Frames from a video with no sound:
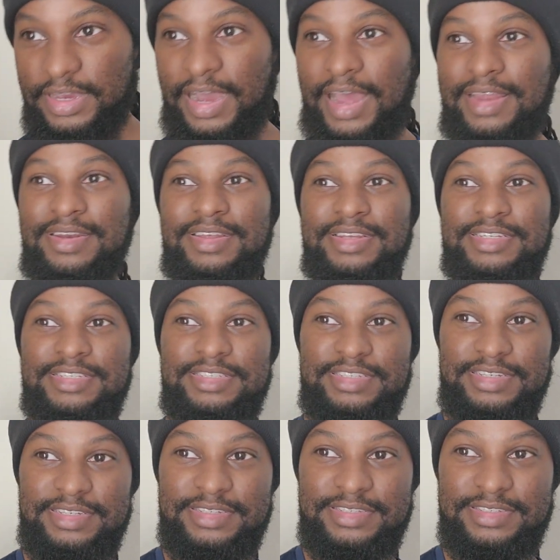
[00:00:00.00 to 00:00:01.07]
I did
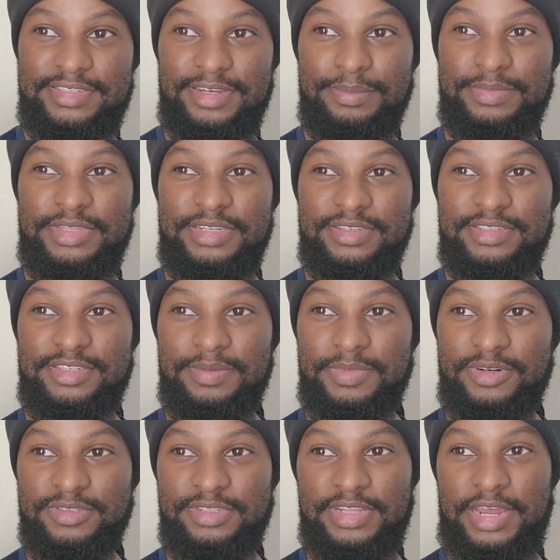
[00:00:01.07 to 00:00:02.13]
see something
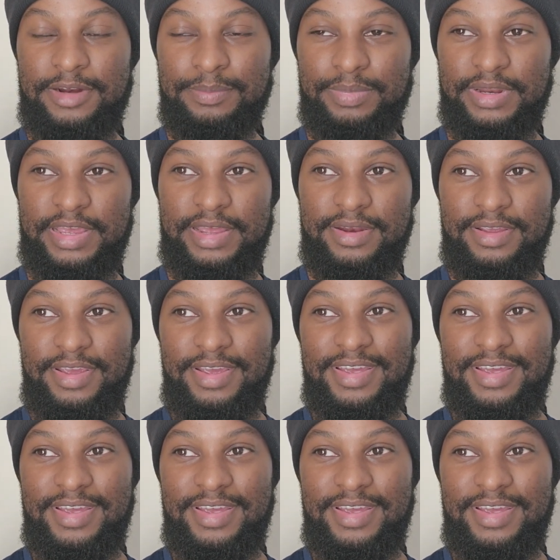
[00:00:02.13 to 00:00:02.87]
similar to that in Plant.